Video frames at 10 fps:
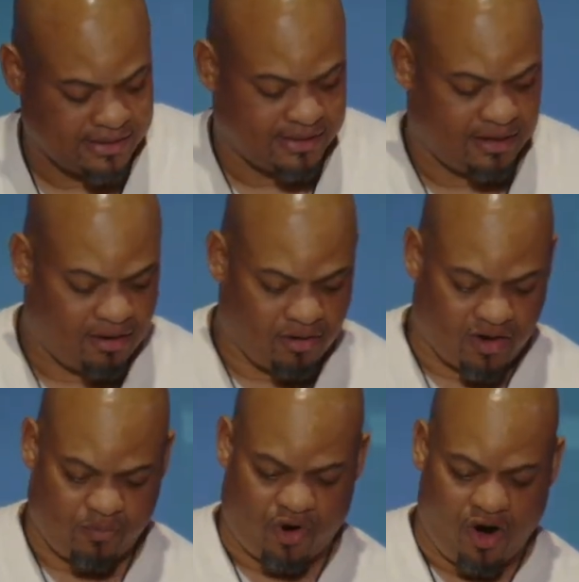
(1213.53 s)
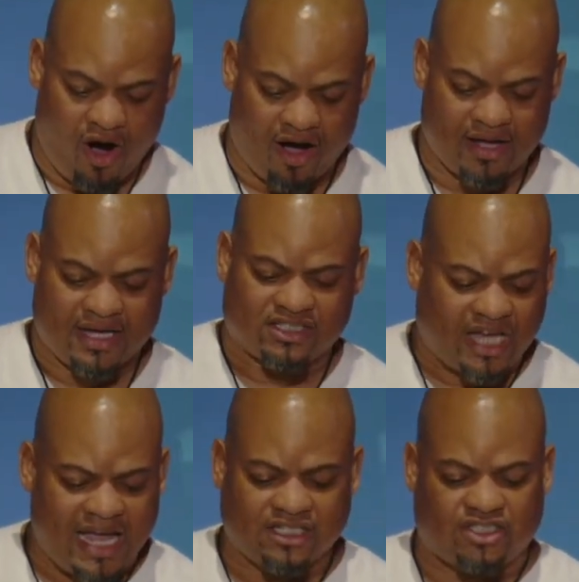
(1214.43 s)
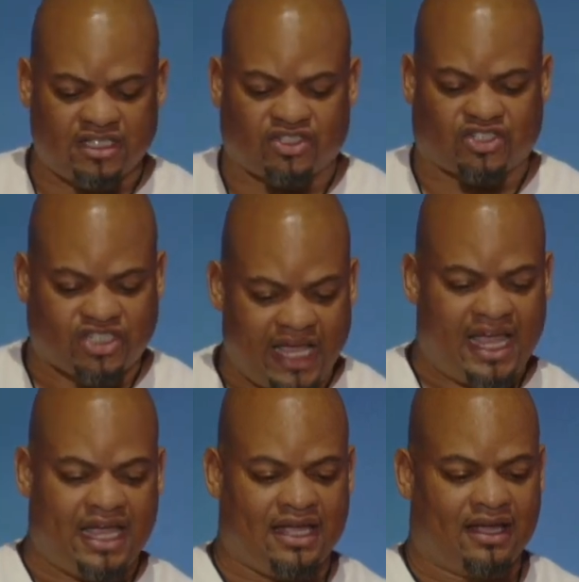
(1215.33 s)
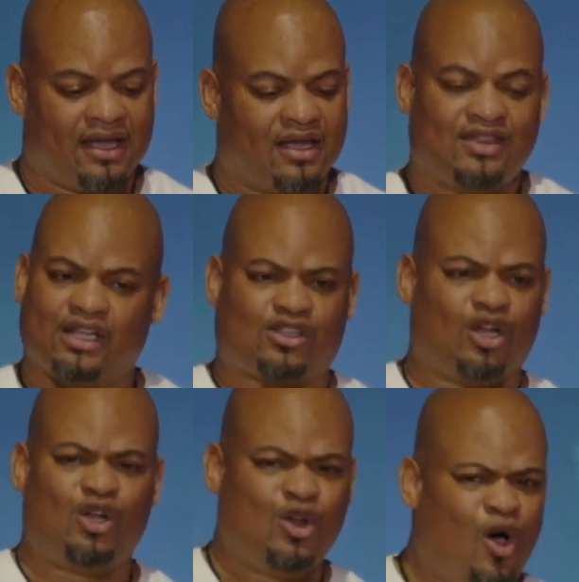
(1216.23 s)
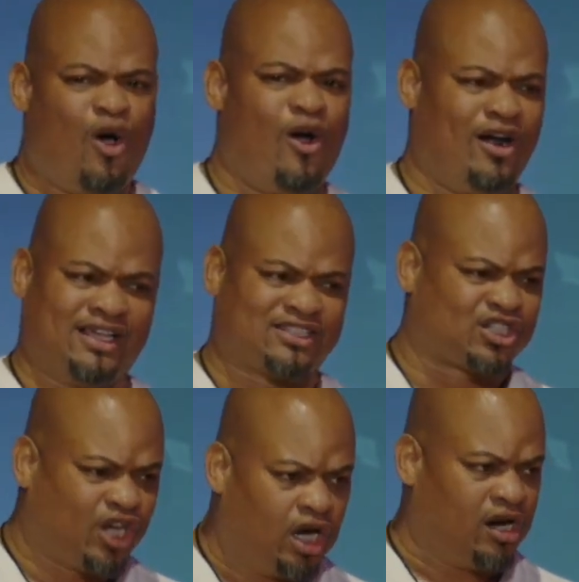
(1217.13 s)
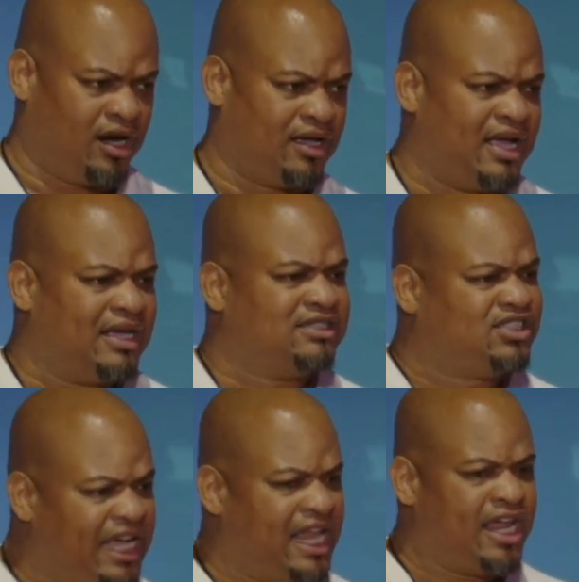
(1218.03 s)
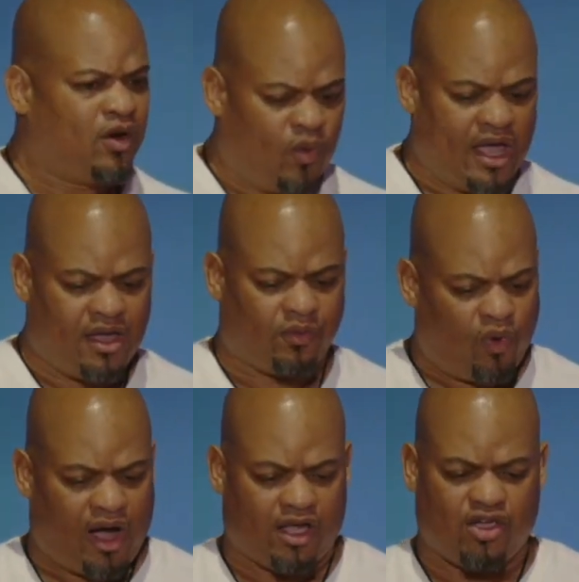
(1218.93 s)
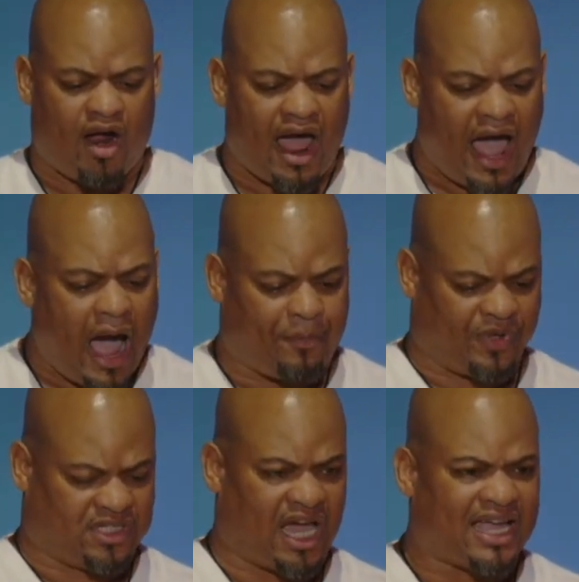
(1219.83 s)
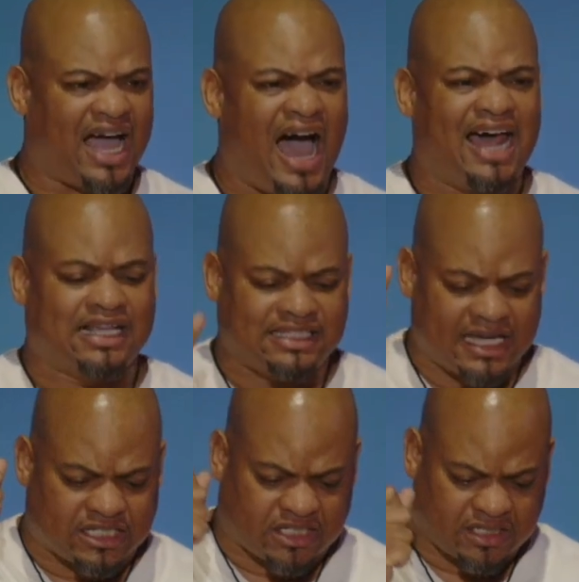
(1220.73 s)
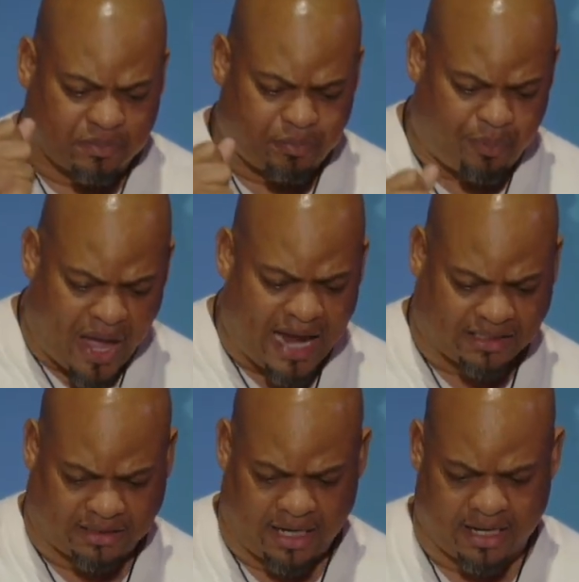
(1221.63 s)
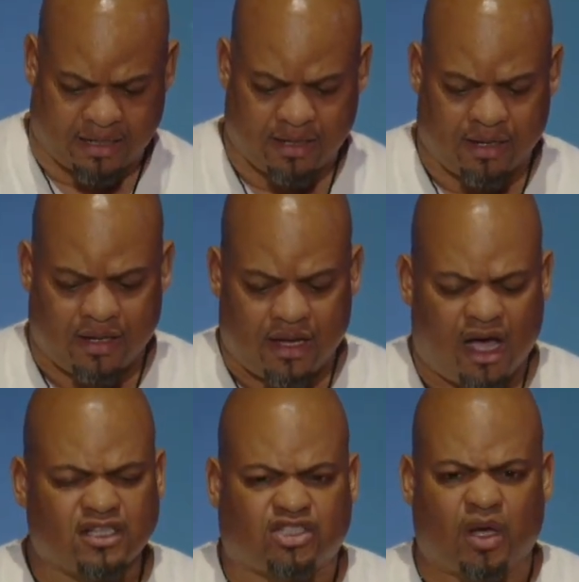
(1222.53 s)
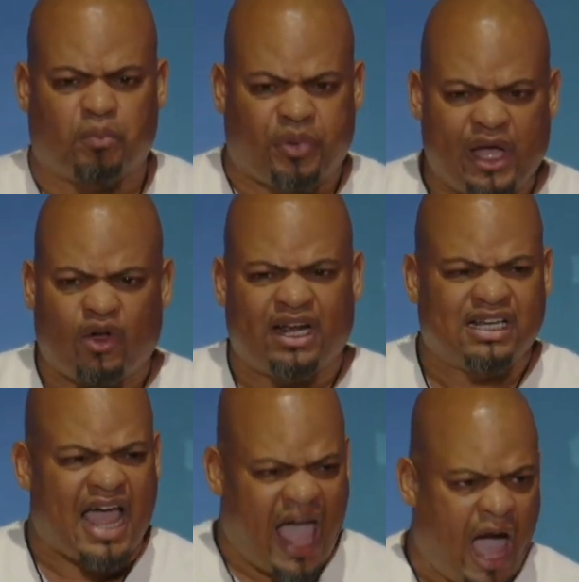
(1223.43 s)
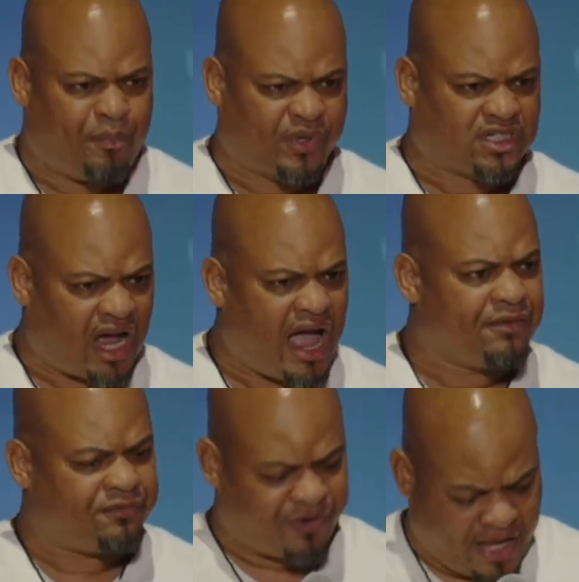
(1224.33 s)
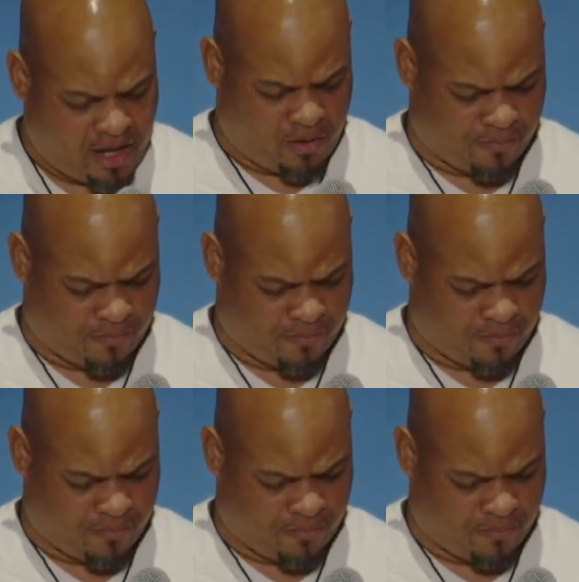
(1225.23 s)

Oh, come on. Taste and see that the Lord is good. Dealing with what? Your appetite. God is expecting us to build an appetite for Him.